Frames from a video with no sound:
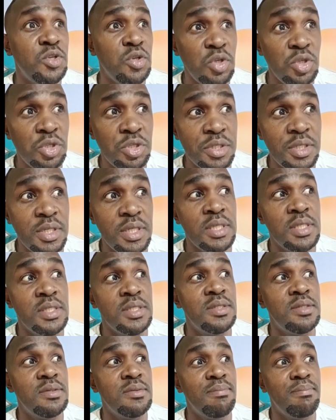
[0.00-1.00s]
dude
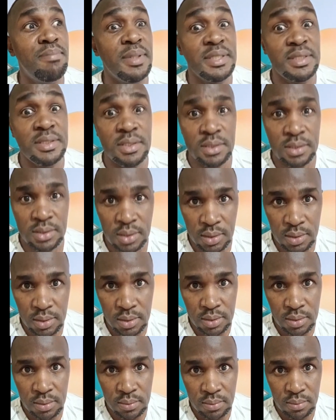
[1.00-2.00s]
is
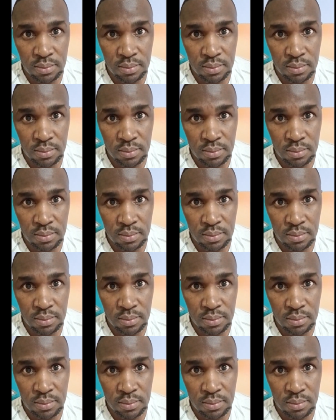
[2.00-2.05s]
persistent.